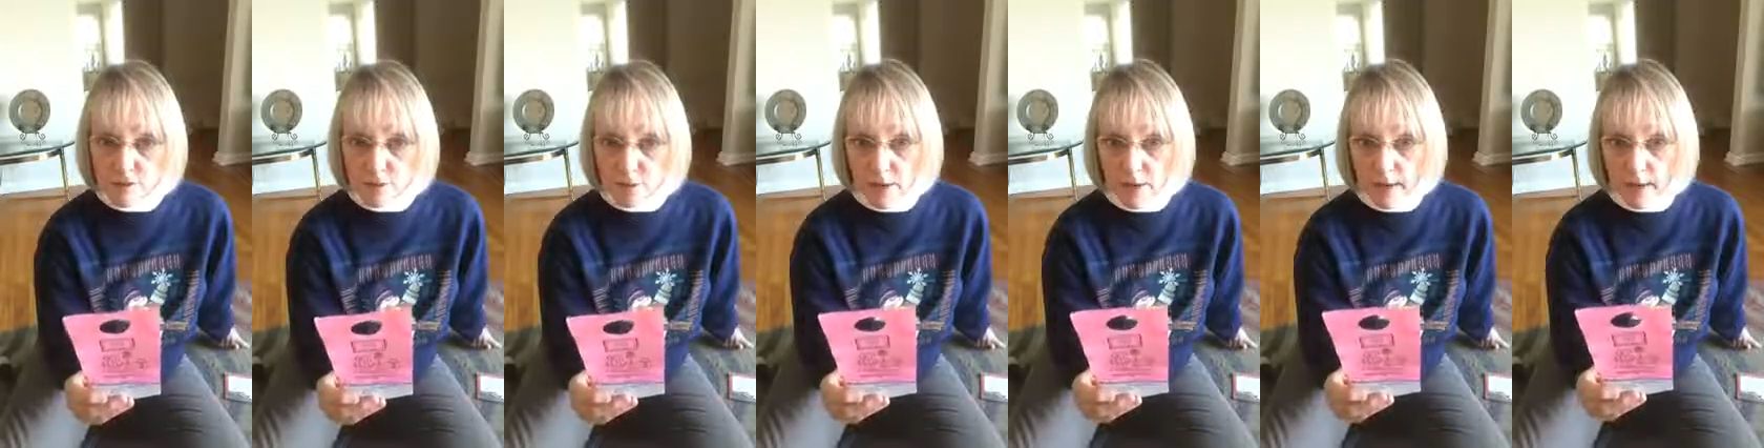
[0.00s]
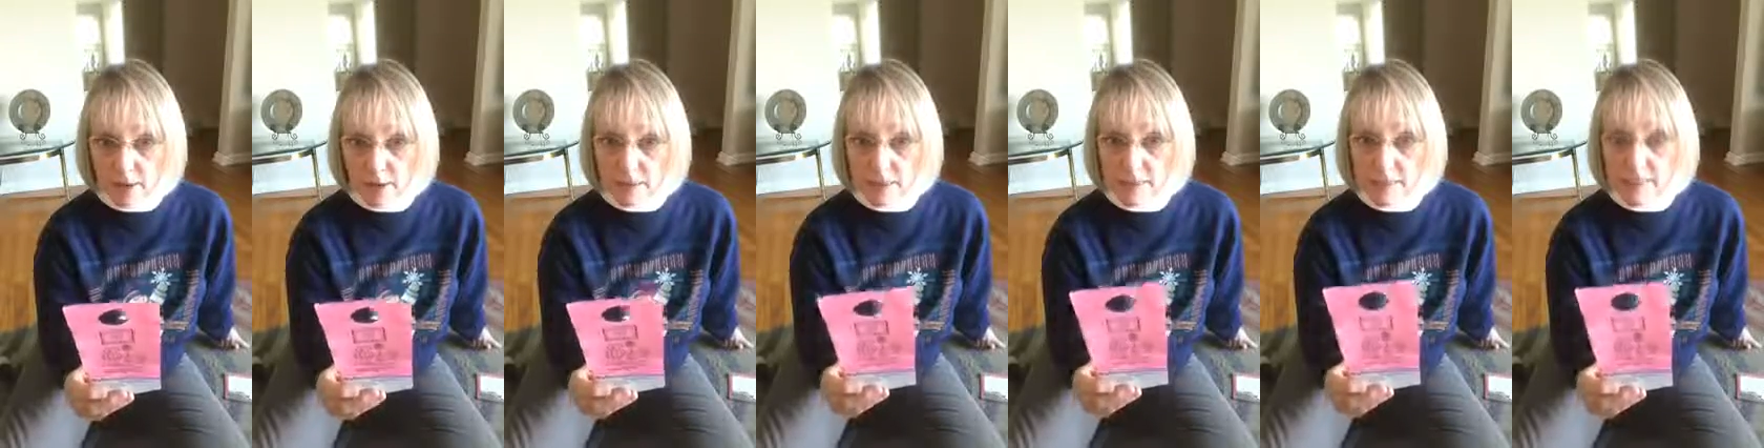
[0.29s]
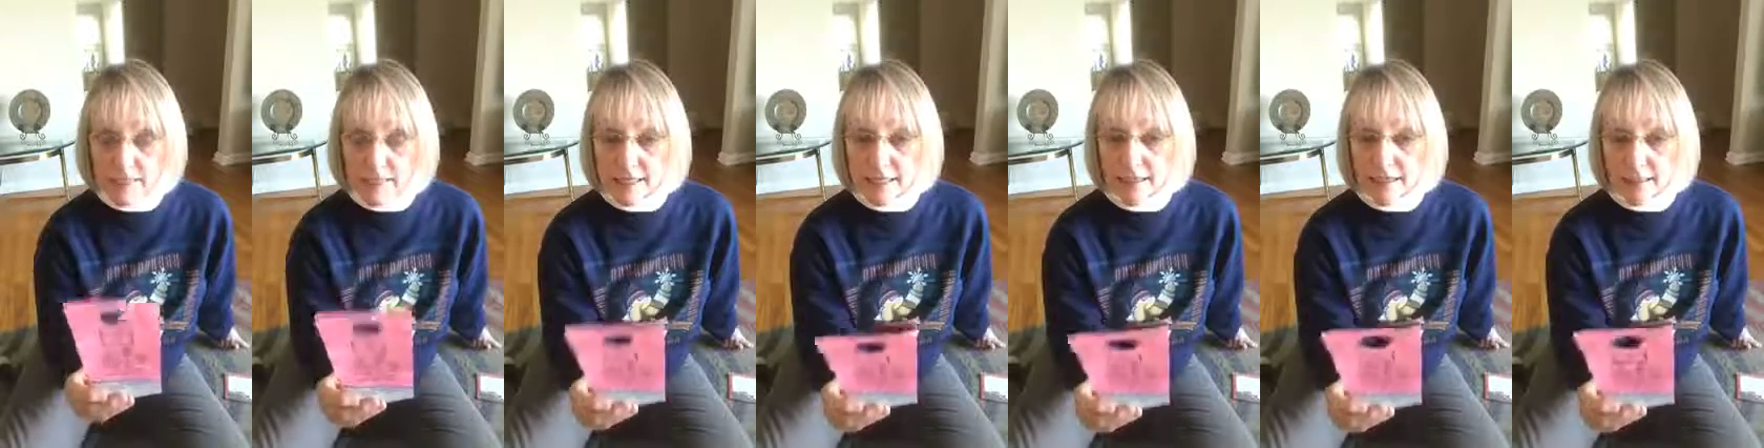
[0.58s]
around and
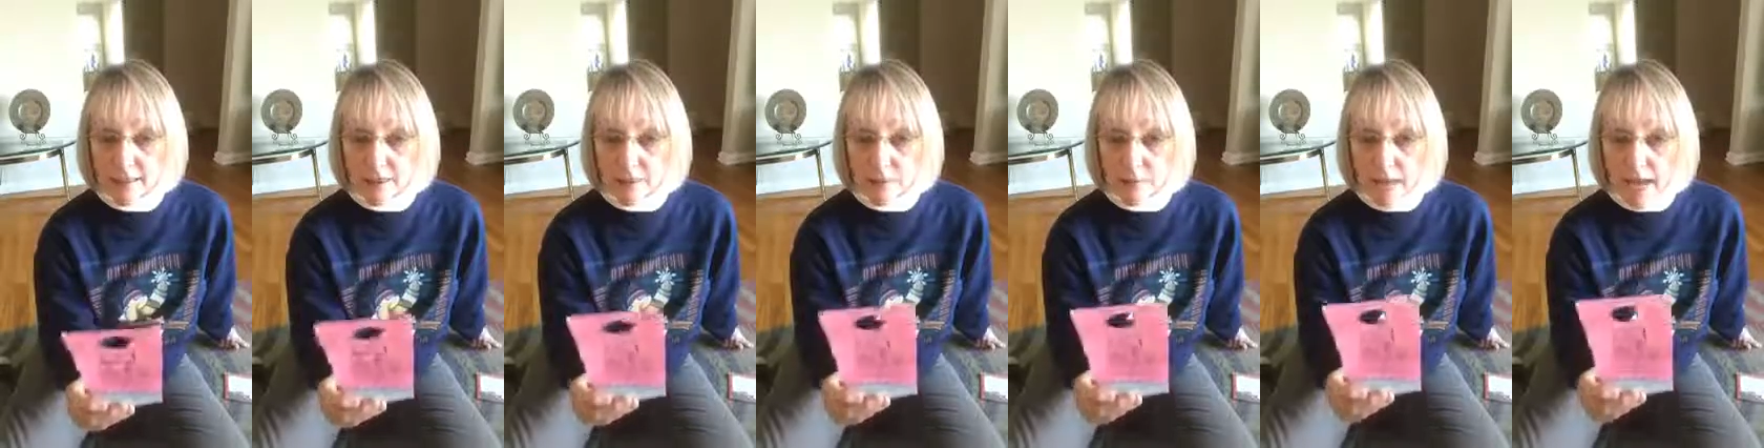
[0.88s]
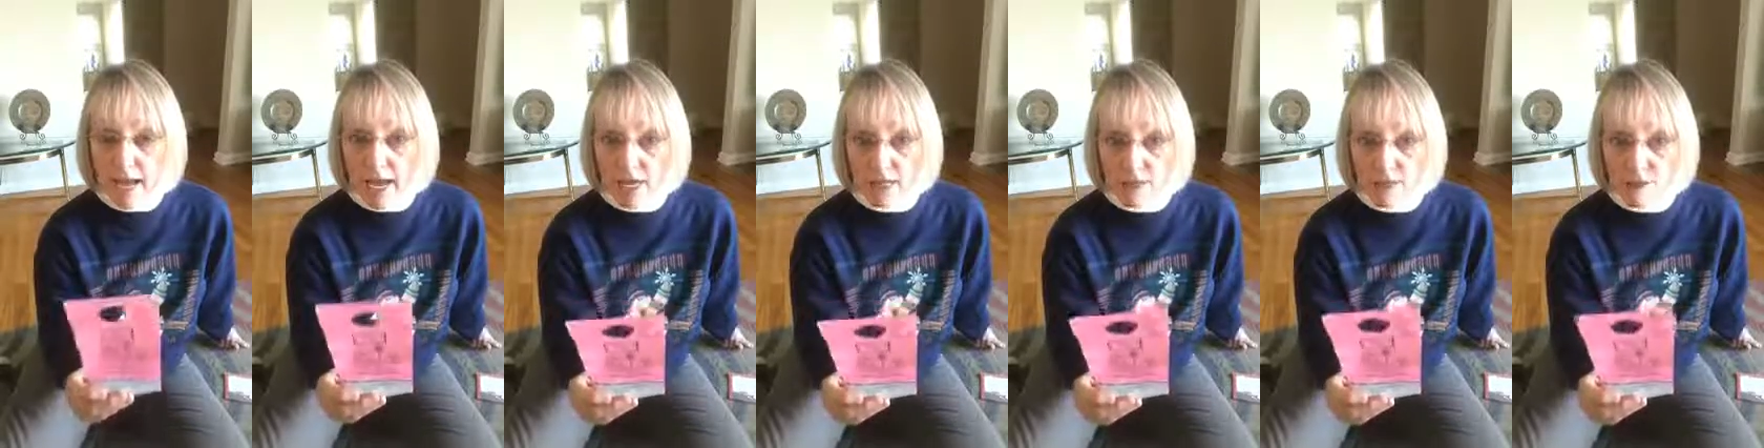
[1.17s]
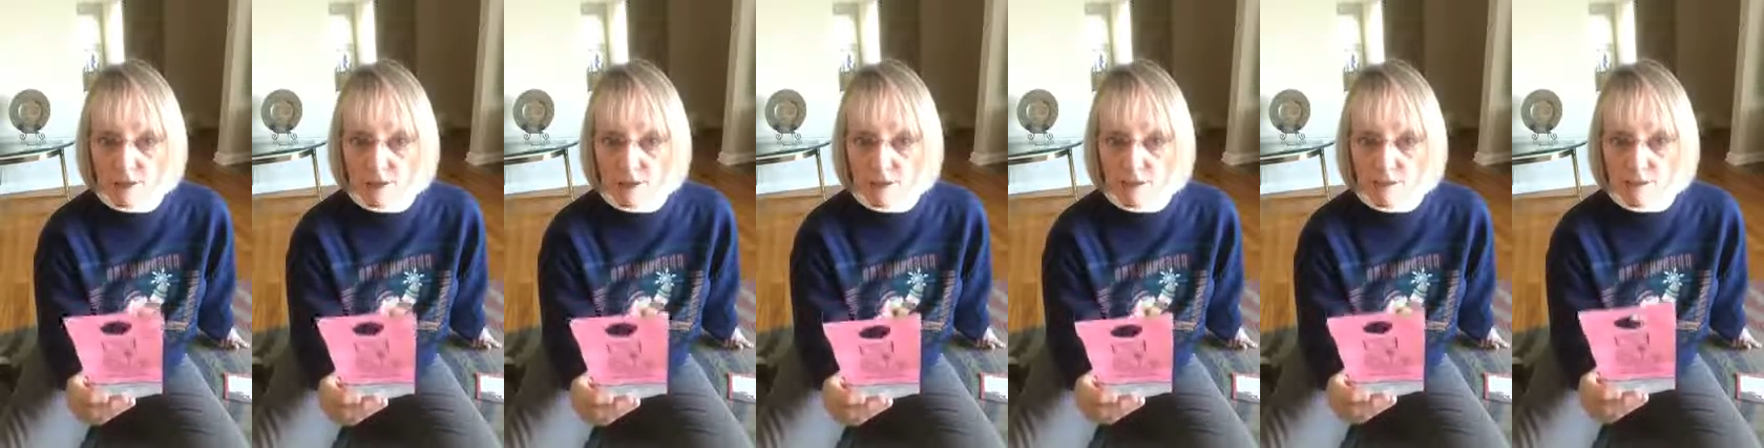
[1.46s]
stealing the
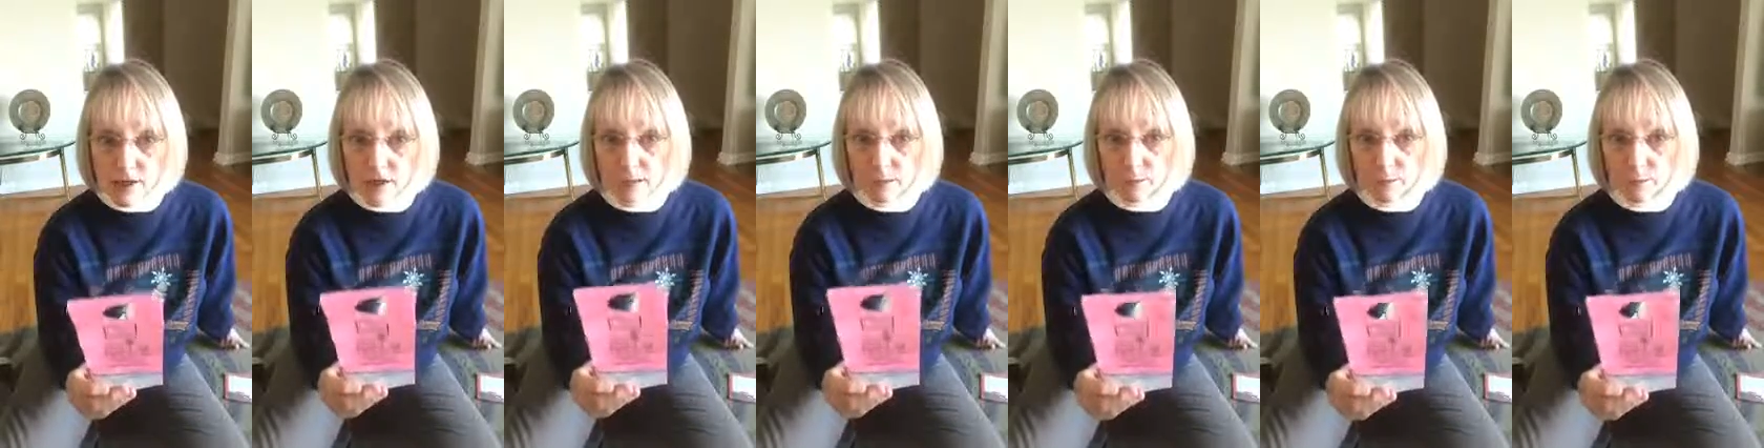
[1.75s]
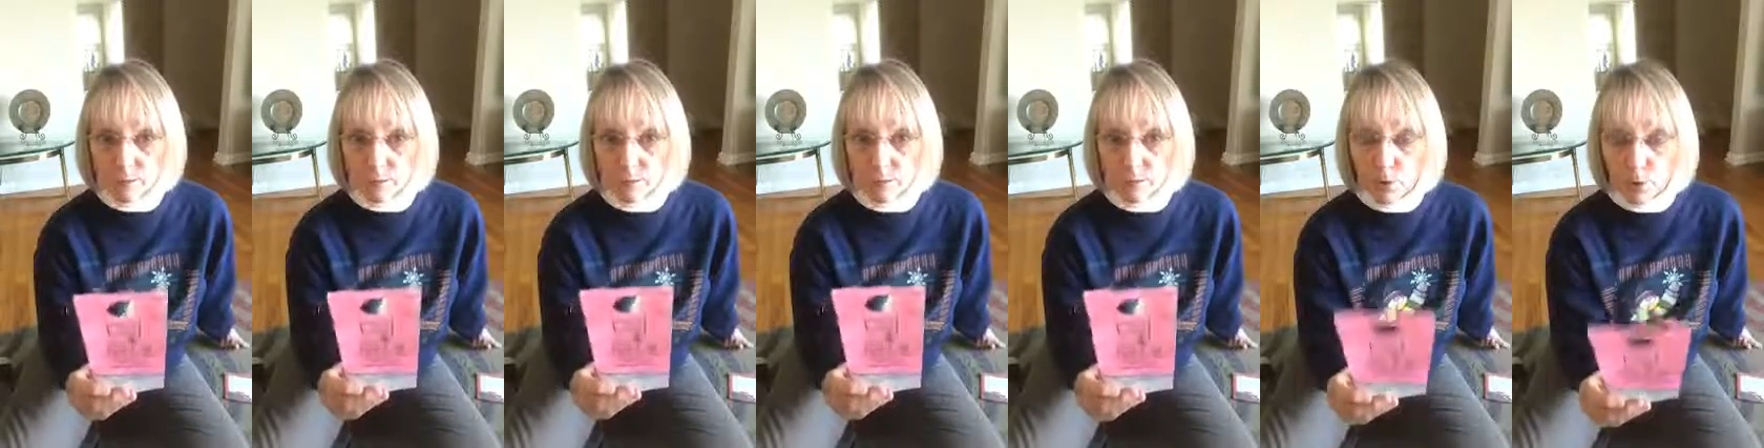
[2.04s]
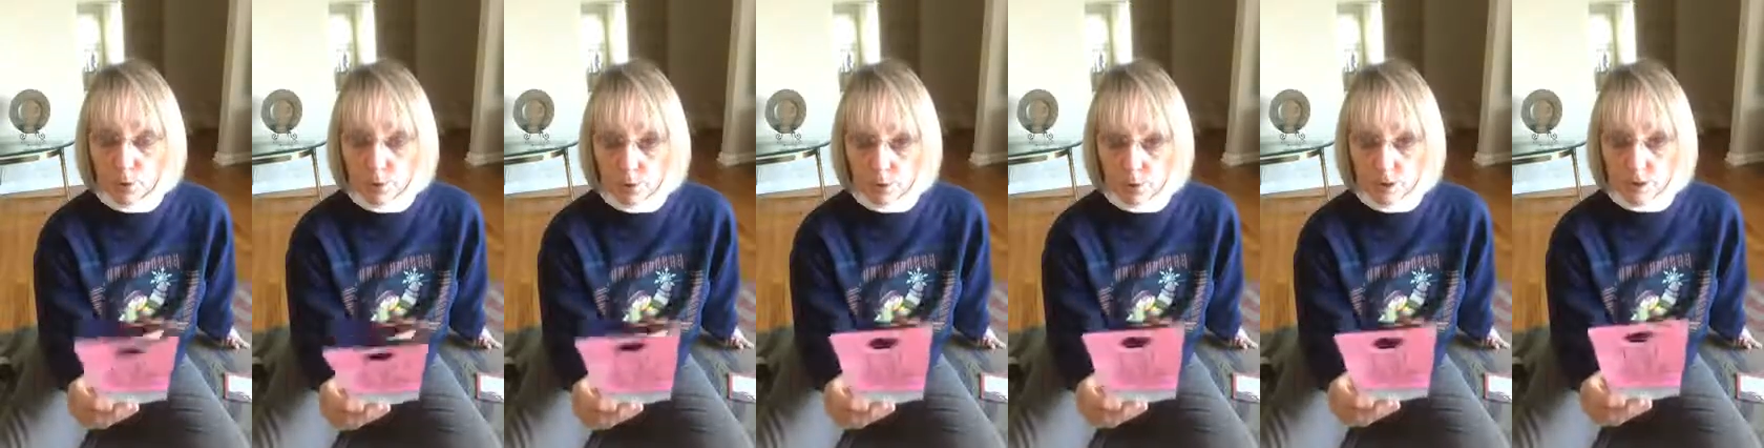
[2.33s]
packages off the
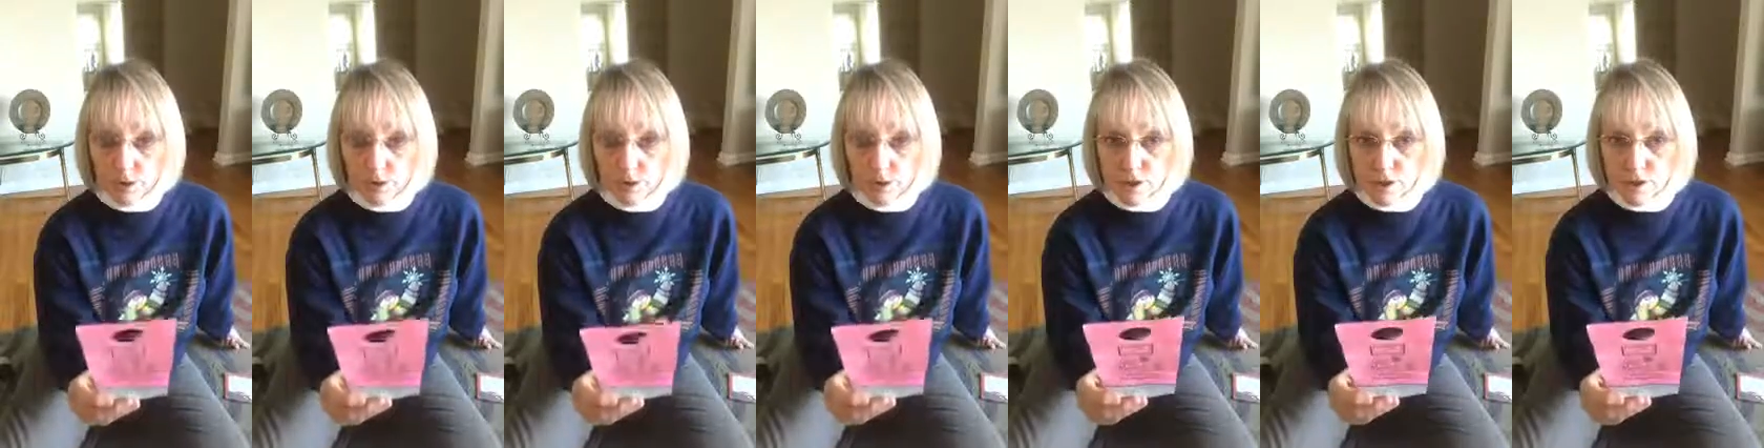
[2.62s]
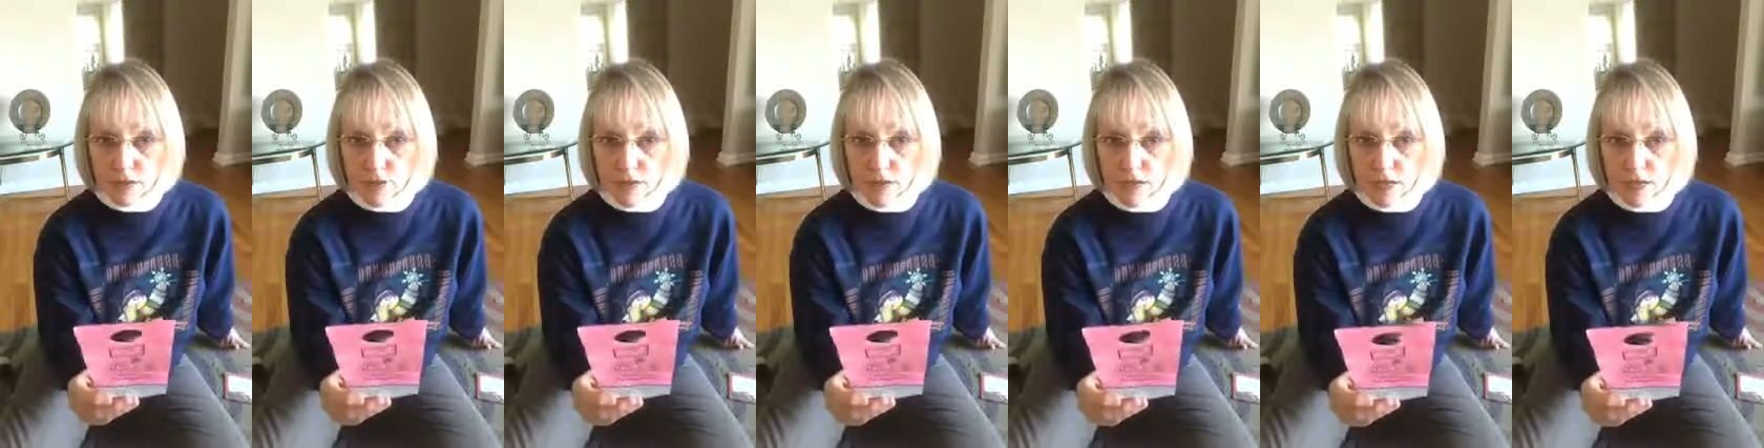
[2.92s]
porch,